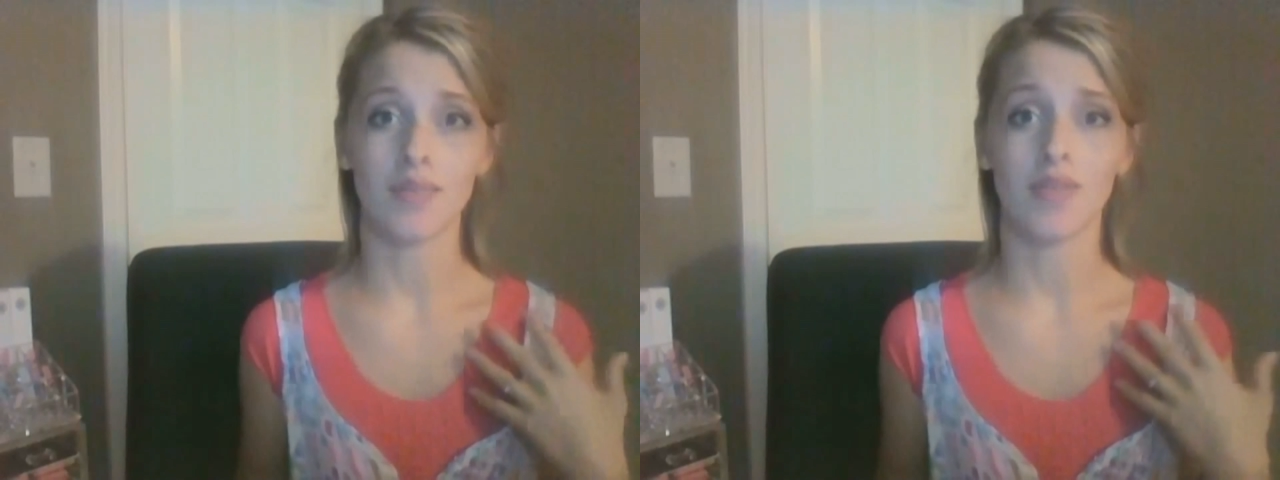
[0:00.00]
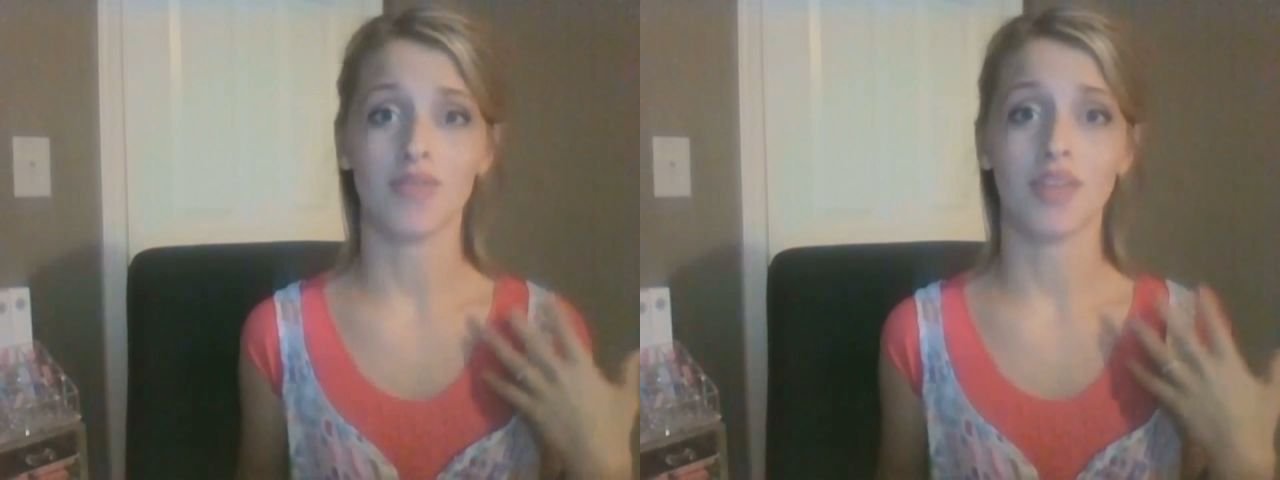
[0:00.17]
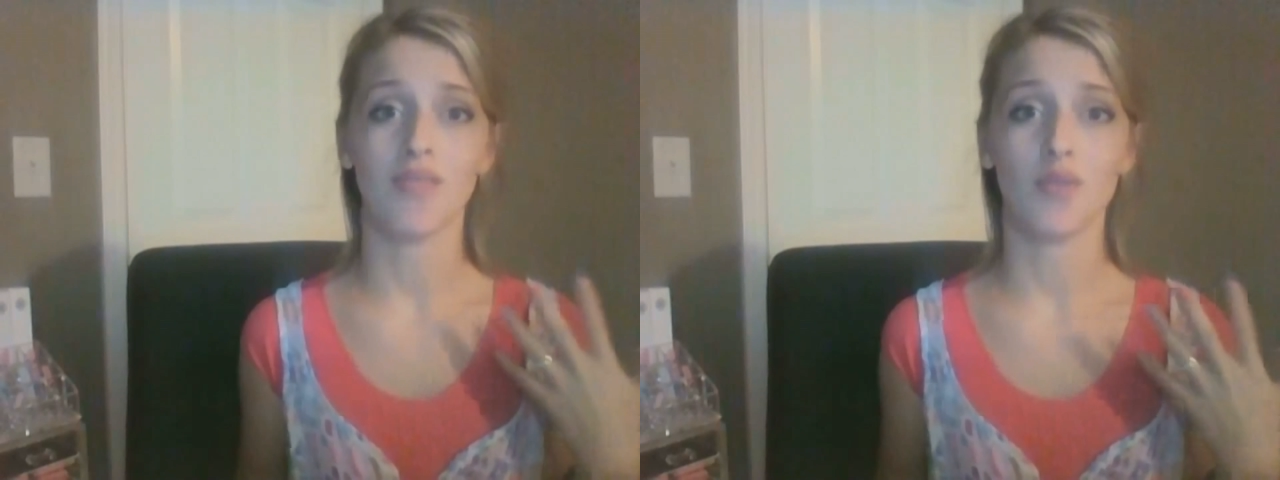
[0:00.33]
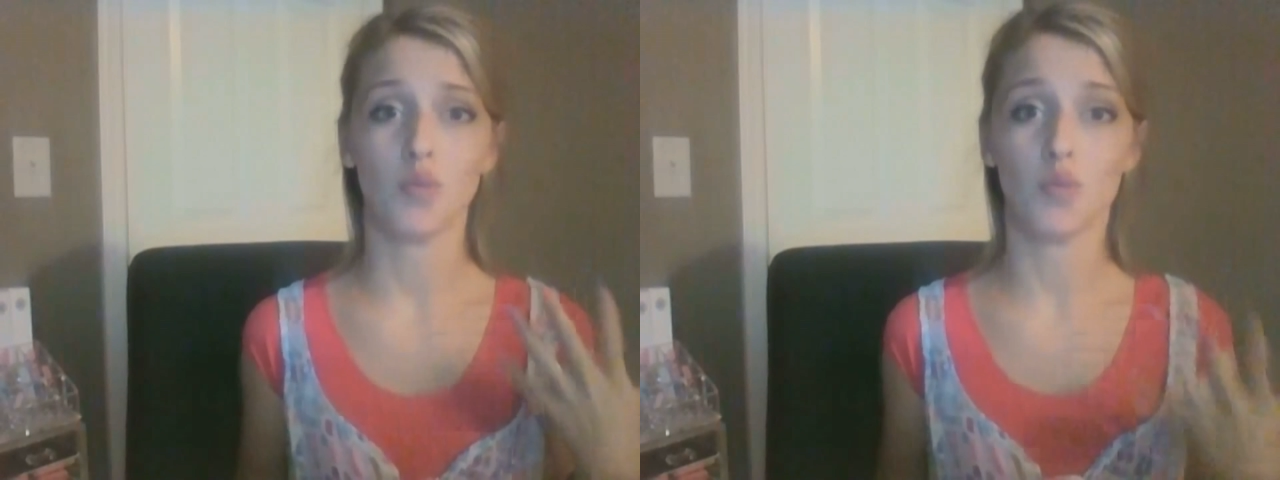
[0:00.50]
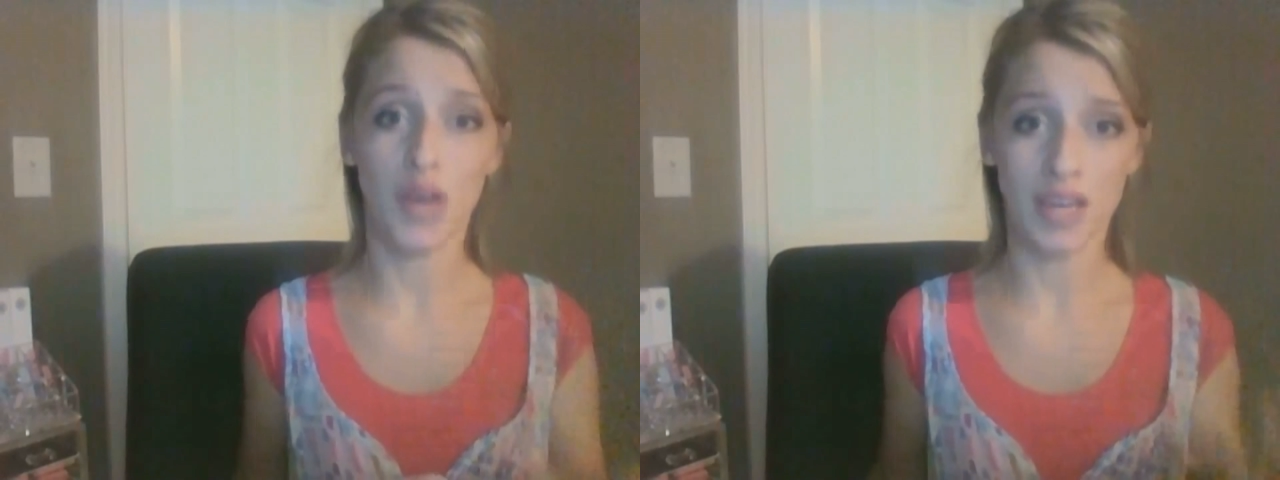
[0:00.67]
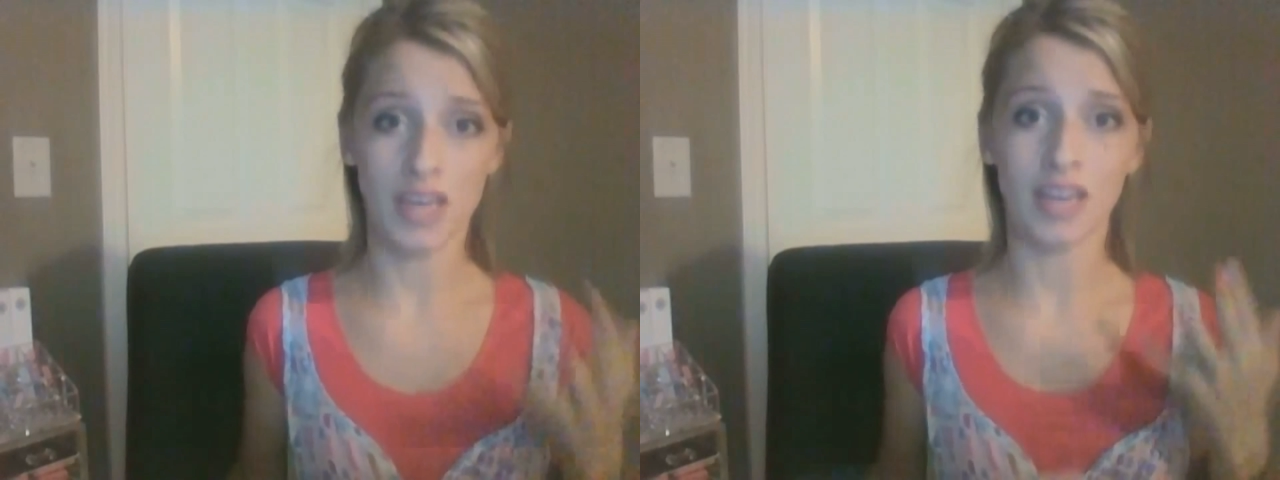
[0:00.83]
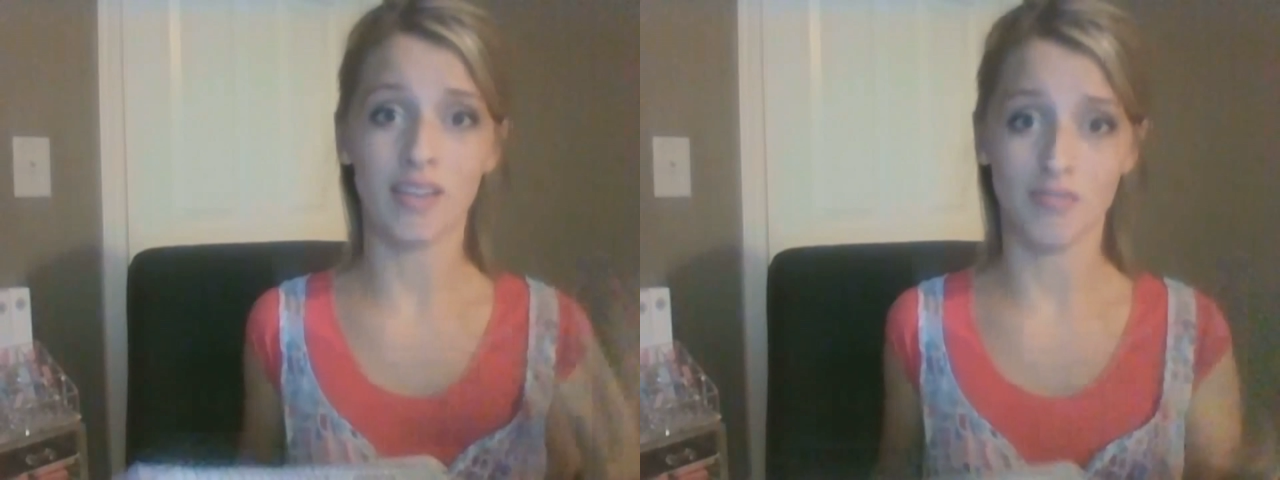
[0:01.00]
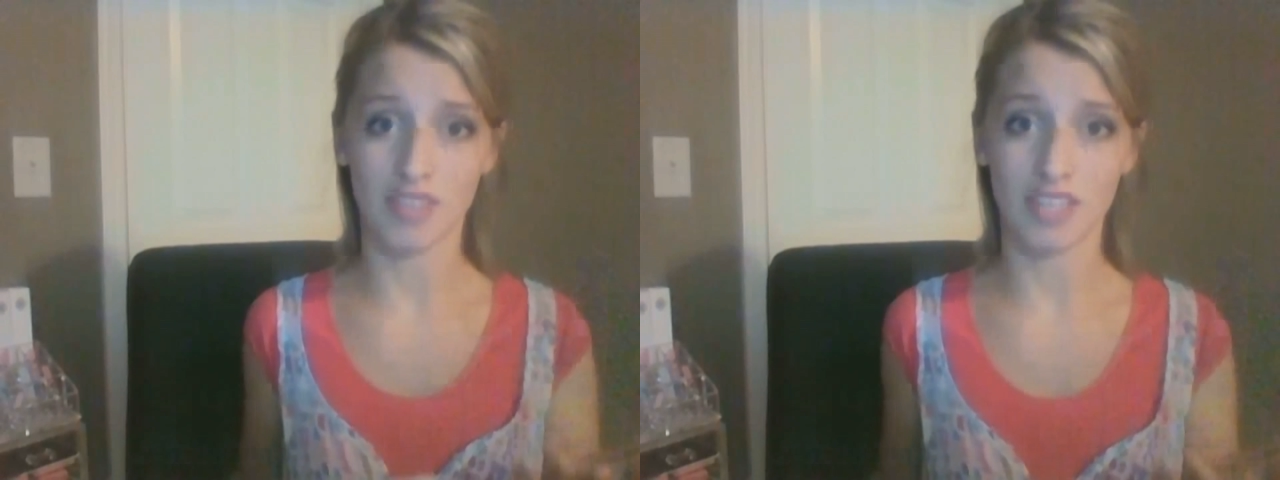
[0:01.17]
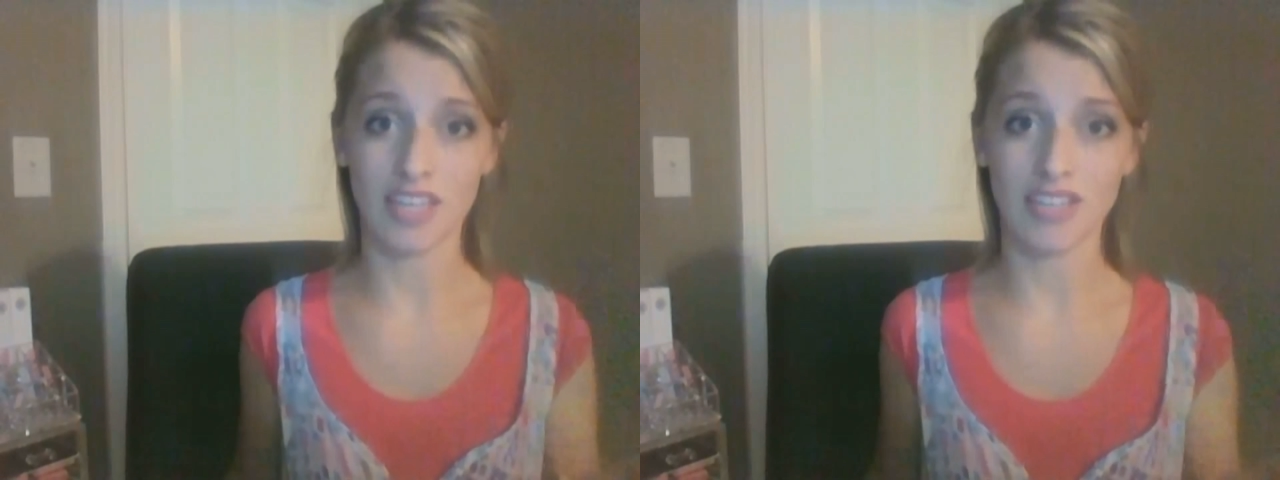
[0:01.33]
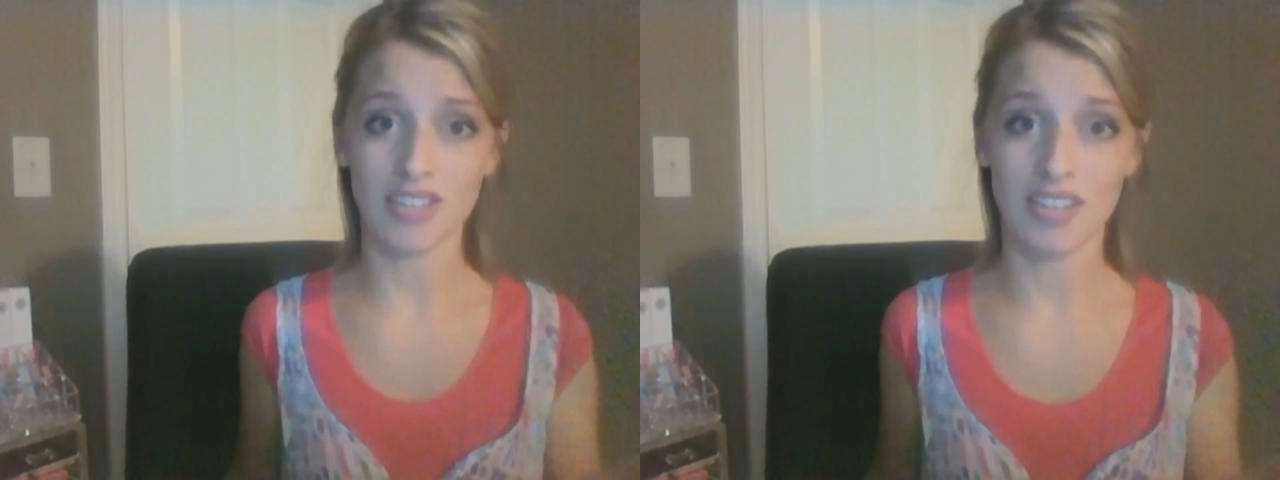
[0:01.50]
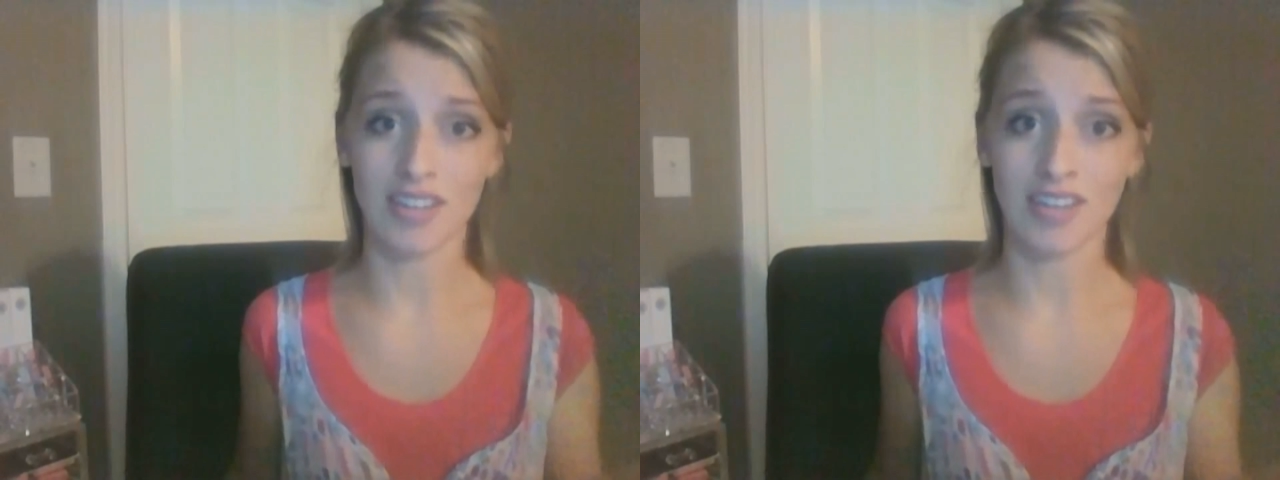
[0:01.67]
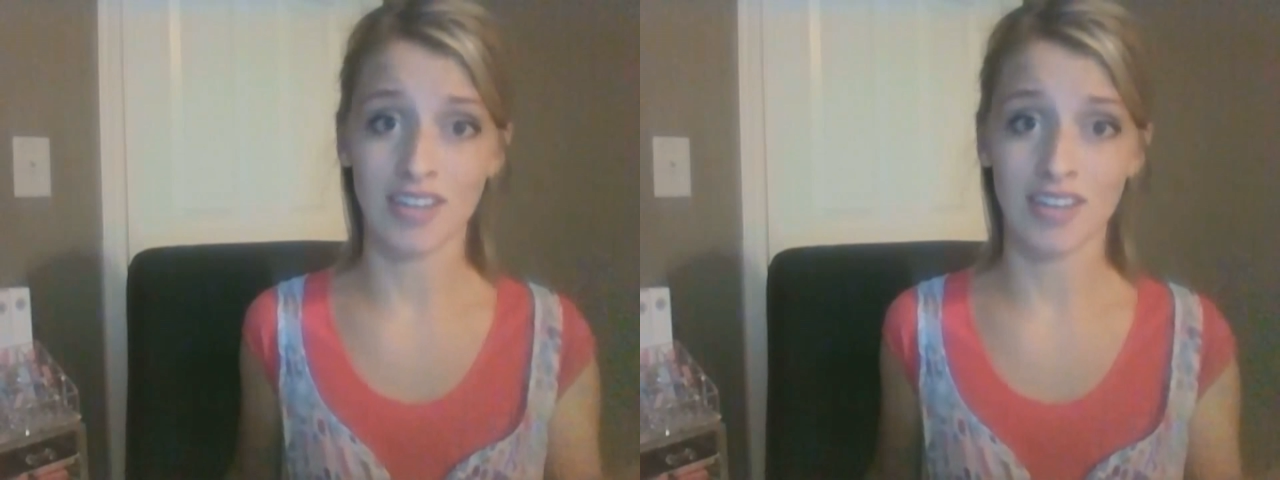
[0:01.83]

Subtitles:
if they even want an invitation.